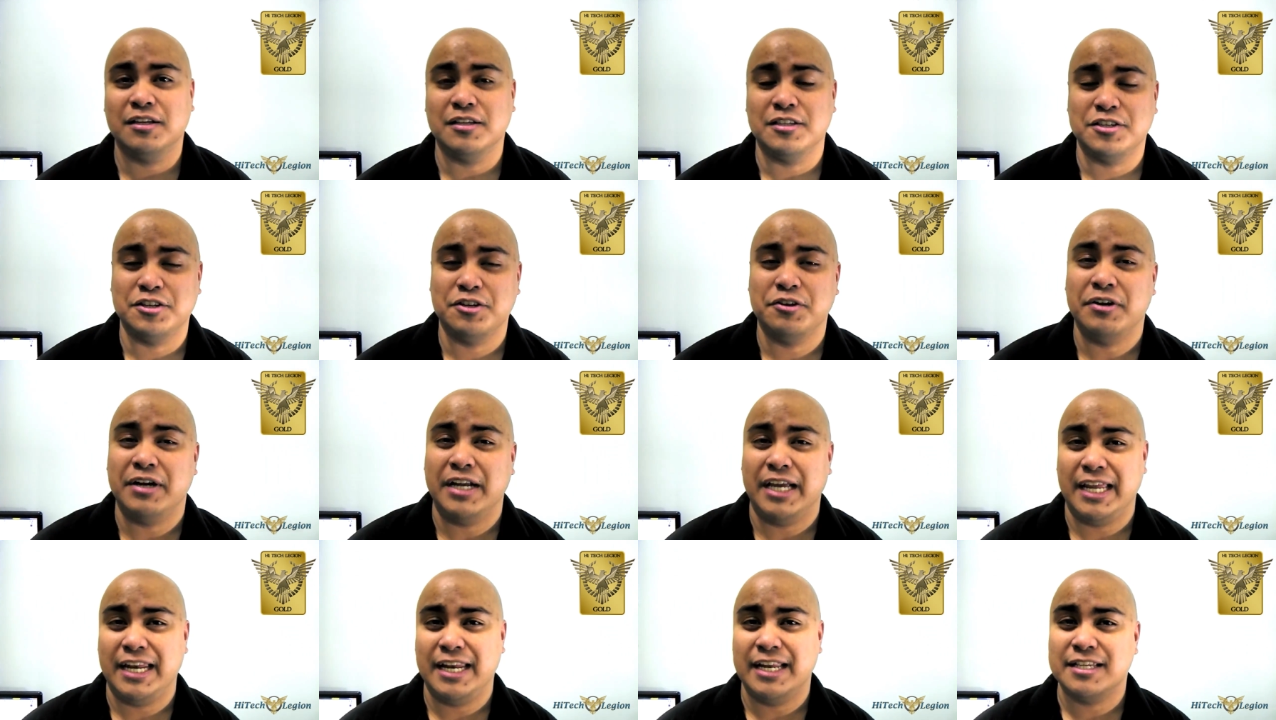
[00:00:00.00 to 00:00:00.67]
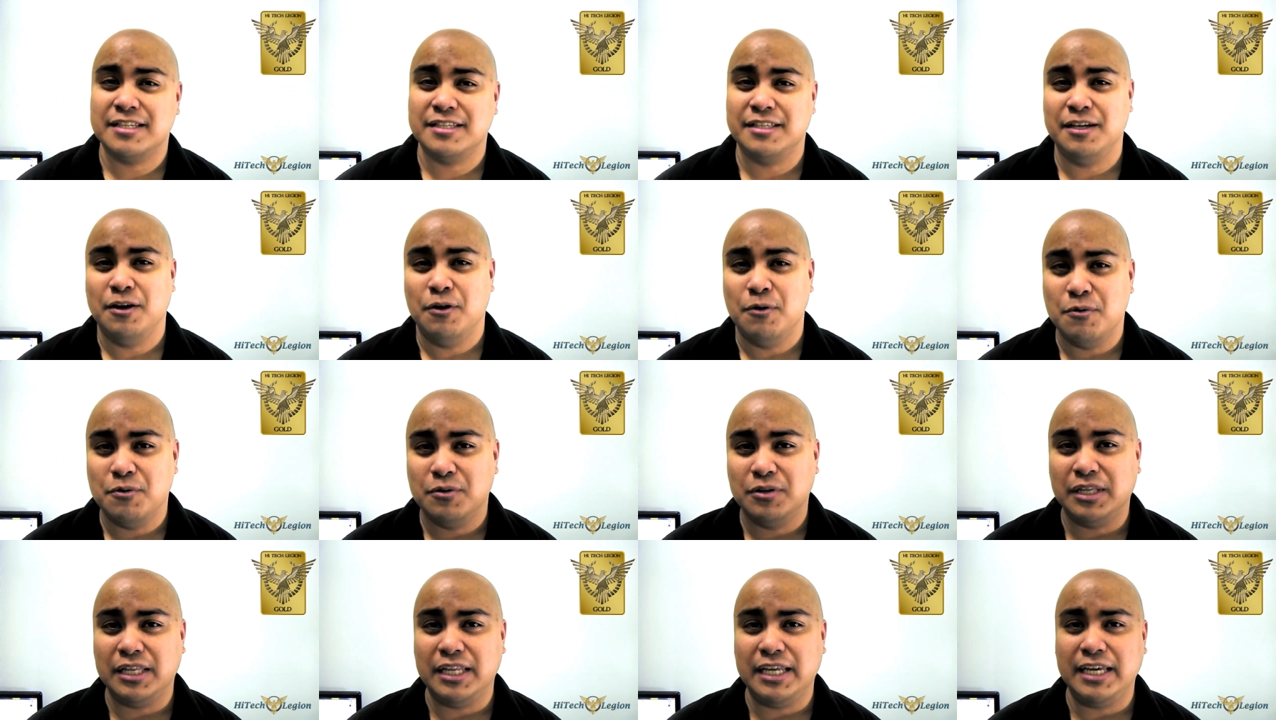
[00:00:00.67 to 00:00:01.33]
considering it is the
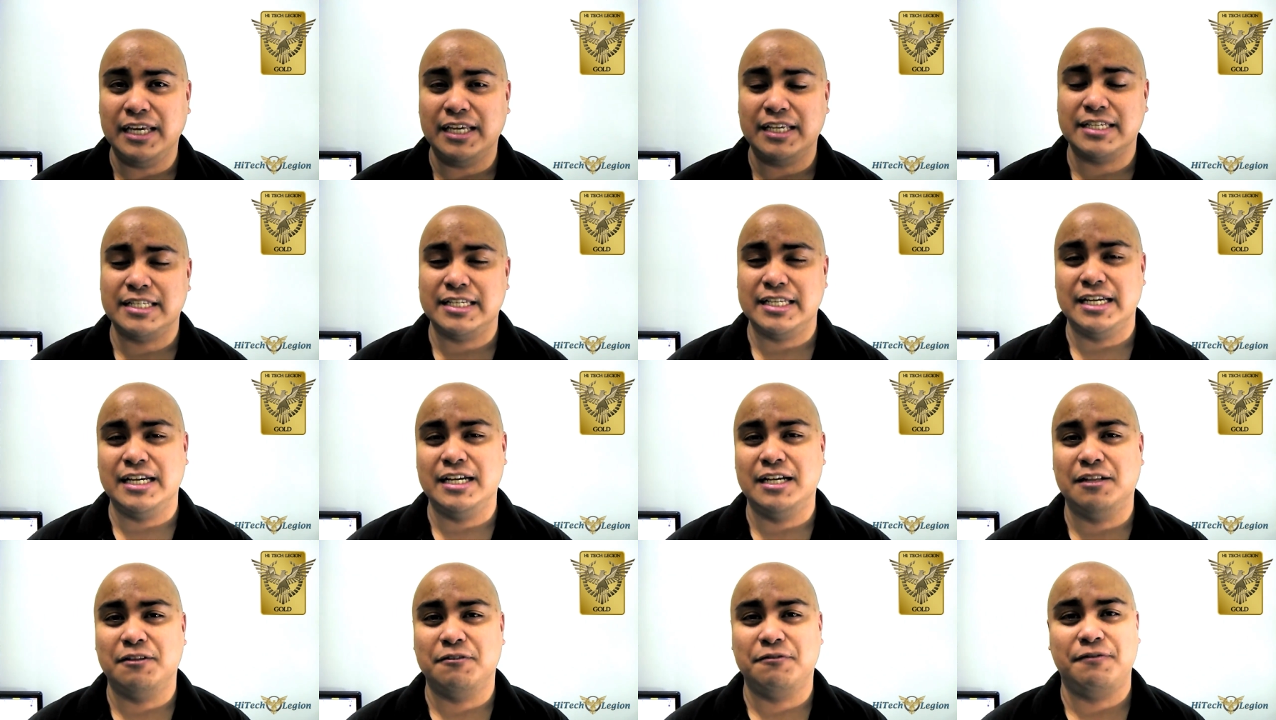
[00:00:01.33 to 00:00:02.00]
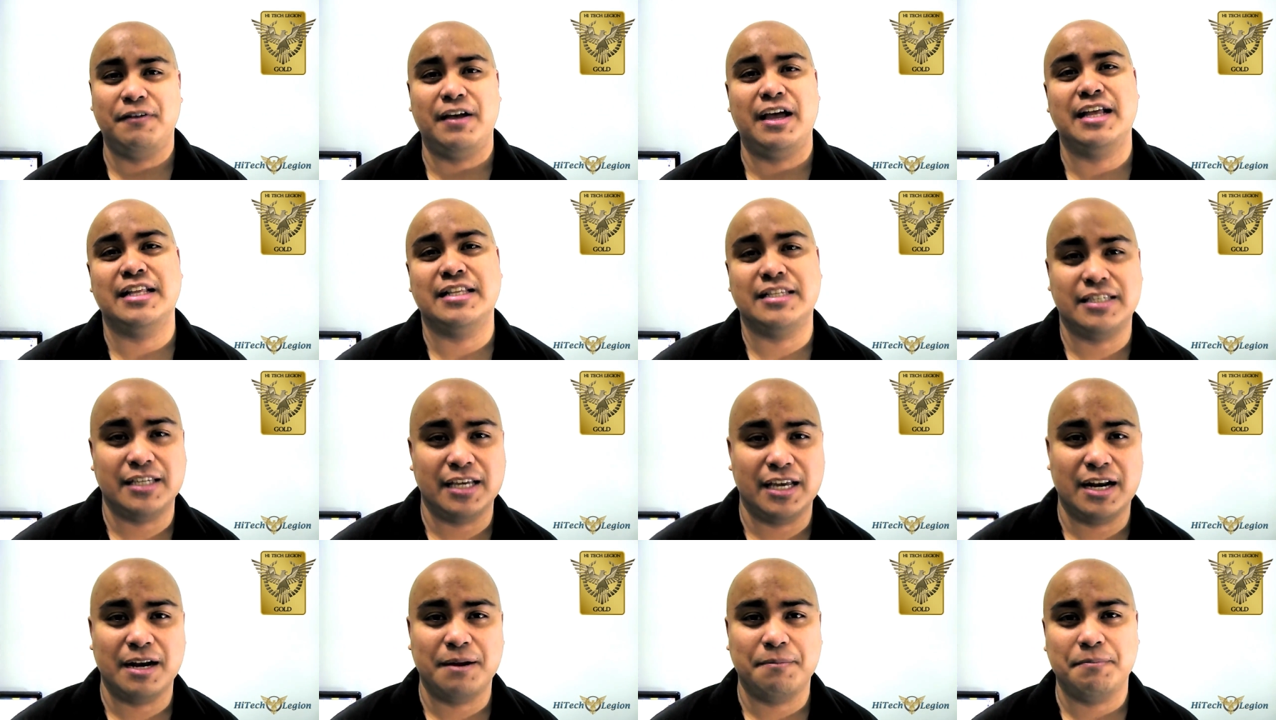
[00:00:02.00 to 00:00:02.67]
only single fan
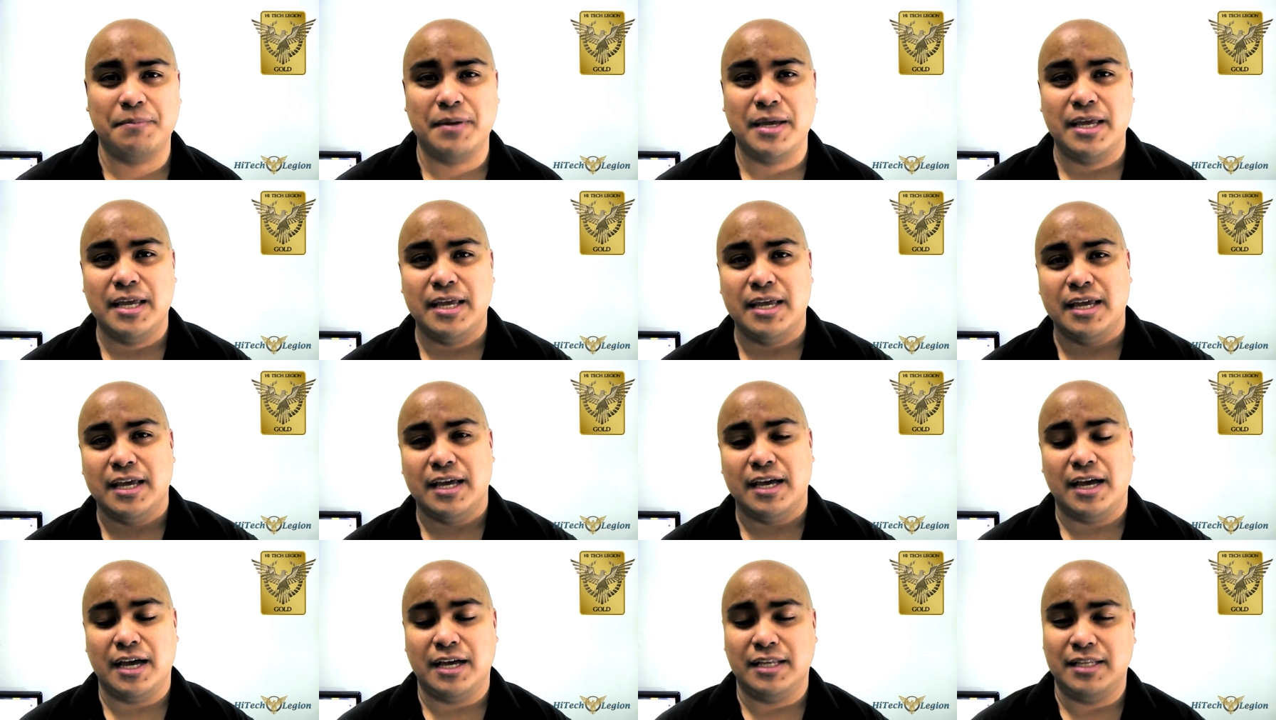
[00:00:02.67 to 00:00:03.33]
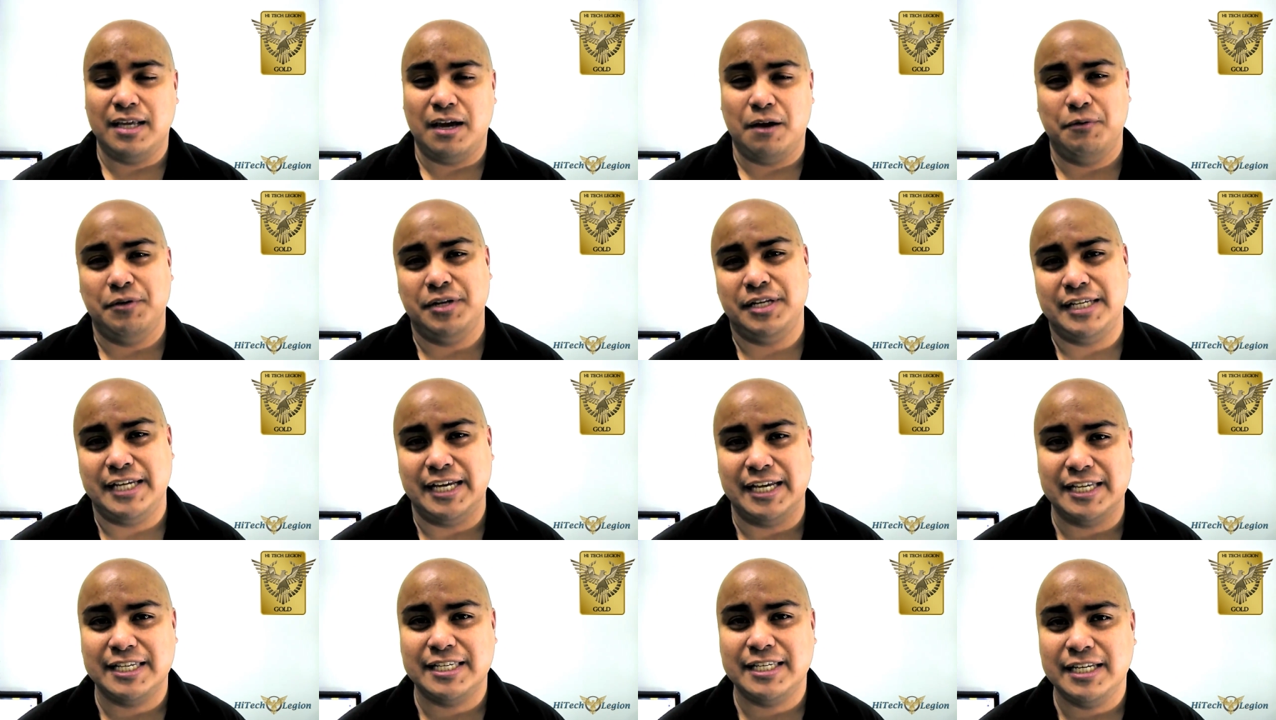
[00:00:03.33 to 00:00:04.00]
setup uh, that we
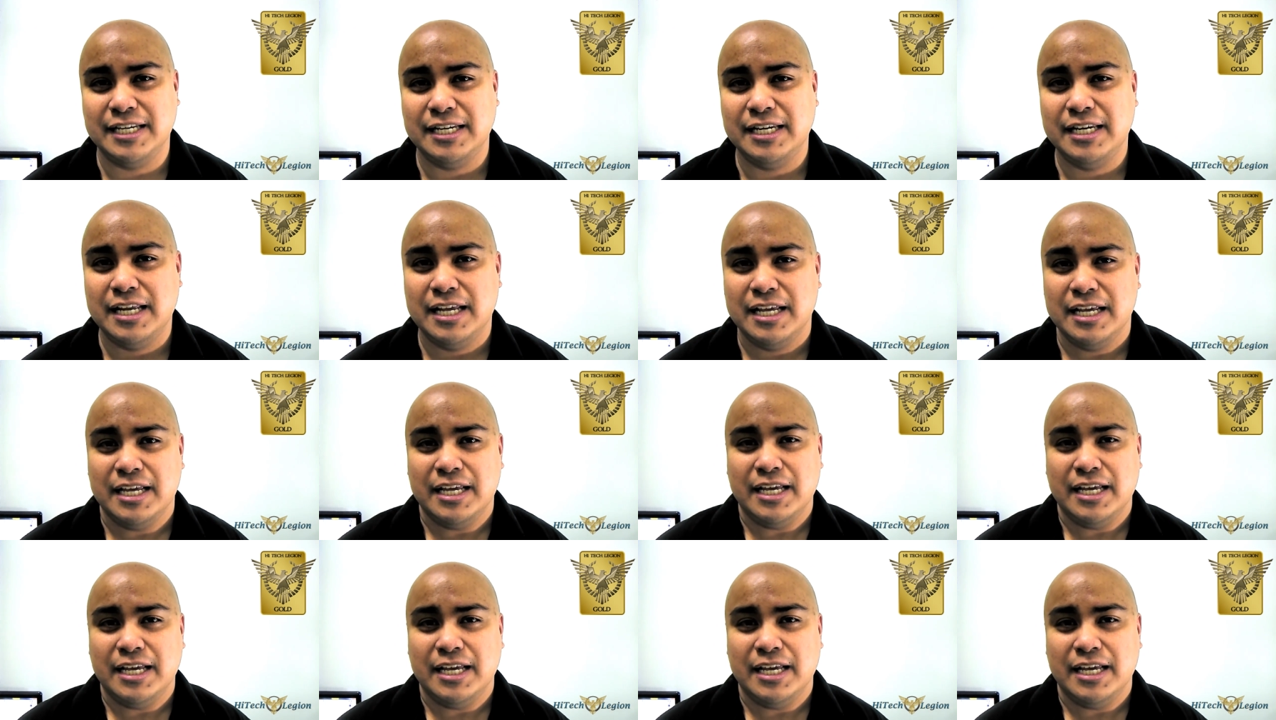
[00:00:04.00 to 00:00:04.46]
tested